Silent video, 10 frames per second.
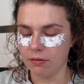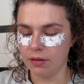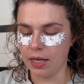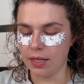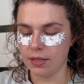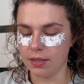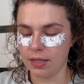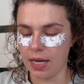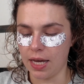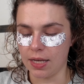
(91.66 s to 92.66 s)
this
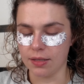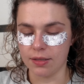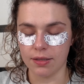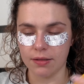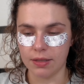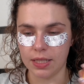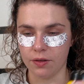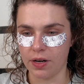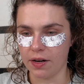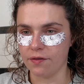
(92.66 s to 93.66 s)
is still
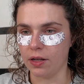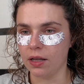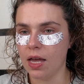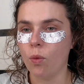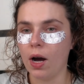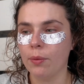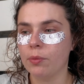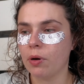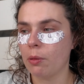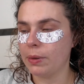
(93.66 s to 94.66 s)
very full. What I would
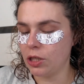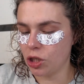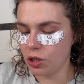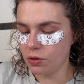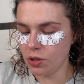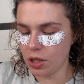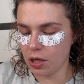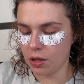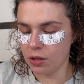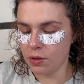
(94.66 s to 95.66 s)
probably choose to
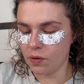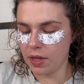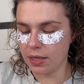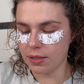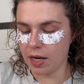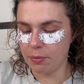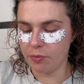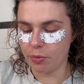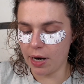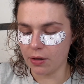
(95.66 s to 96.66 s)
use for this type of
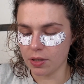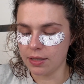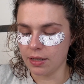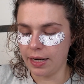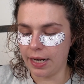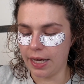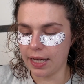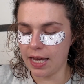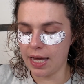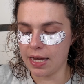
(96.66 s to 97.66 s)
brow
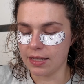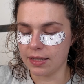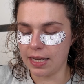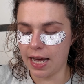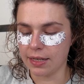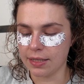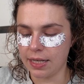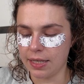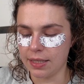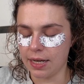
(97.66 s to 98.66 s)
styling is the
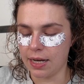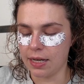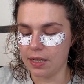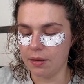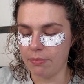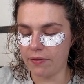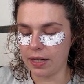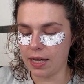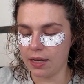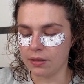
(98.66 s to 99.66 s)
Anastasia
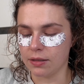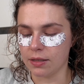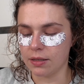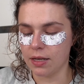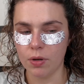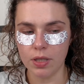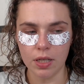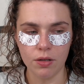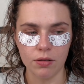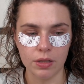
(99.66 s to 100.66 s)
Beverly Hills, what's it
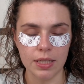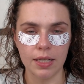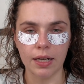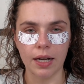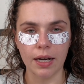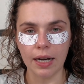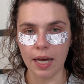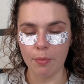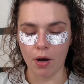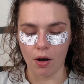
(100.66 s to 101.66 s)
called? It's in like a
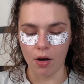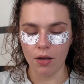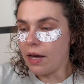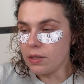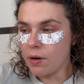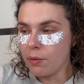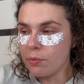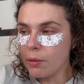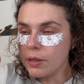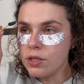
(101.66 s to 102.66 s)
clear pot. That's what I would
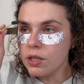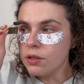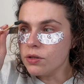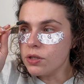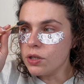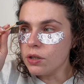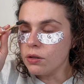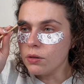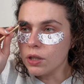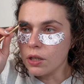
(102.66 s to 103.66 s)
probably choose
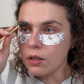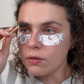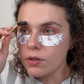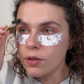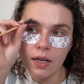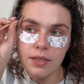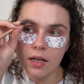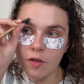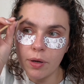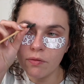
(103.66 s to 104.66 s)
to use. I
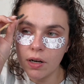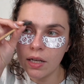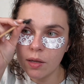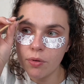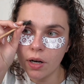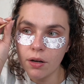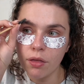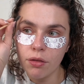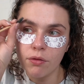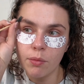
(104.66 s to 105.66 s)
start off by running the product
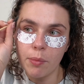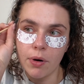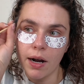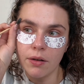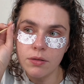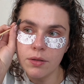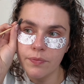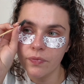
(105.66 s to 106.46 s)
through my brows